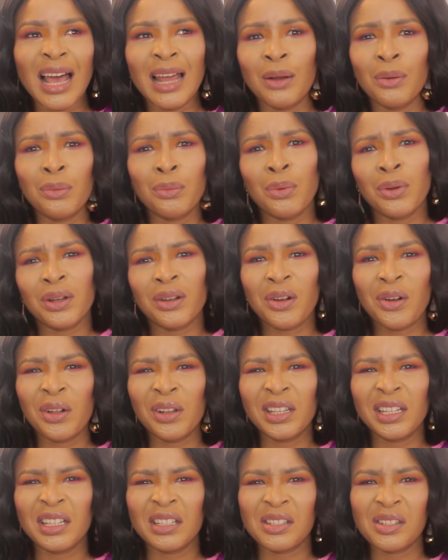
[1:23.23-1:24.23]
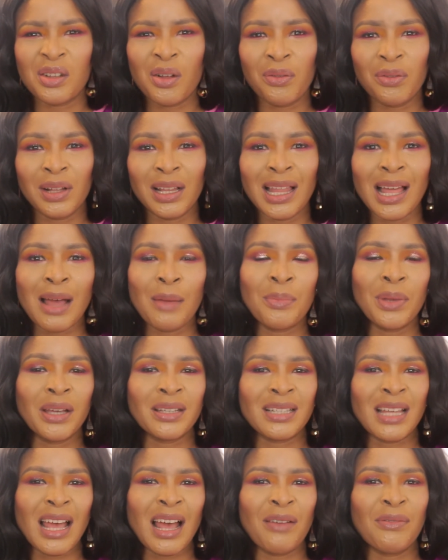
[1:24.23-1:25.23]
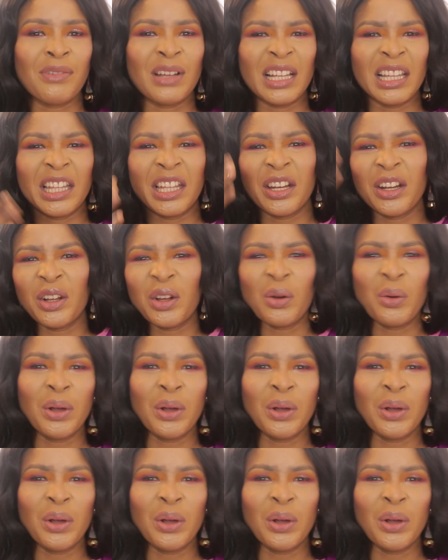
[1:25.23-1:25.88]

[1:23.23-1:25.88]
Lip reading: I don't want to call it a soft glam because I have glitter